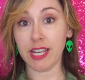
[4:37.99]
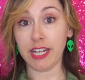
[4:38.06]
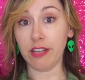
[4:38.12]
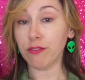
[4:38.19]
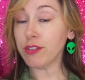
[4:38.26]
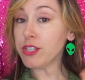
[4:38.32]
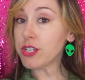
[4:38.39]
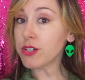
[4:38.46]
And if
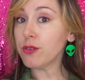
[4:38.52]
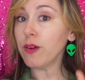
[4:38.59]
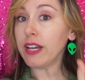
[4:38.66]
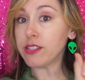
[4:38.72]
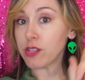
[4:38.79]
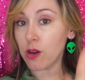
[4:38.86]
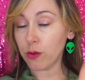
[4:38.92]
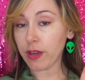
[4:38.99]
we do,
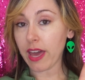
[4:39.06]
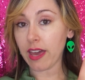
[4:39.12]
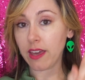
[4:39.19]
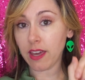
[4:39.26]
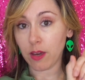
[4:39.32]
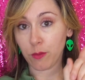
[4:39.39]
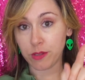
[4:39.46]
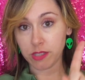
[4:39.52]
it's okay.
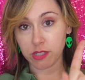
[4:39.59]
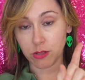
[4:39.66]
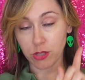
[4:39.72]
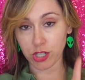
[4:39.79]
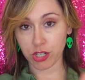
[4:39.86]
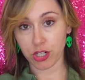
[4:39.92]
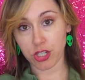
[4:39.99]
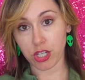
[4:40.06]
And we still
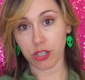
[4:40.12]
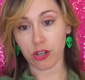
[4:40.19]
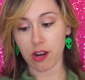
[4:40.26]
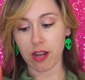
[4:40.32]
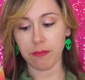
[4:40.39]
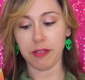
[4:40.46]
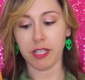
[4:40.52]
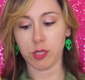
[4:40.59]
cheer each other
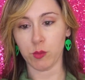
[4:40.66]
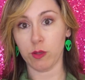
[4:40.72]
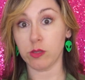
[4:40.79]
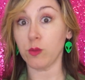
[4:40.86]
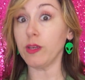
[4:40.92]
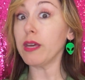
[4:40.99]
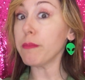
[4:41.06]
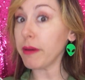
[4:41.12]
on because once
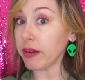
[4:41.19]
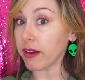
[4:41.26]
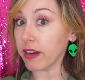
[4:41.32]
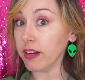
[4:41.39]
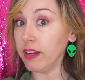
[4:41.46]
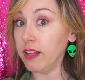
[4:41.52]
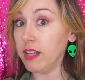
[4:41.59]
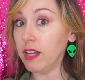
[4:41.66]
we get better,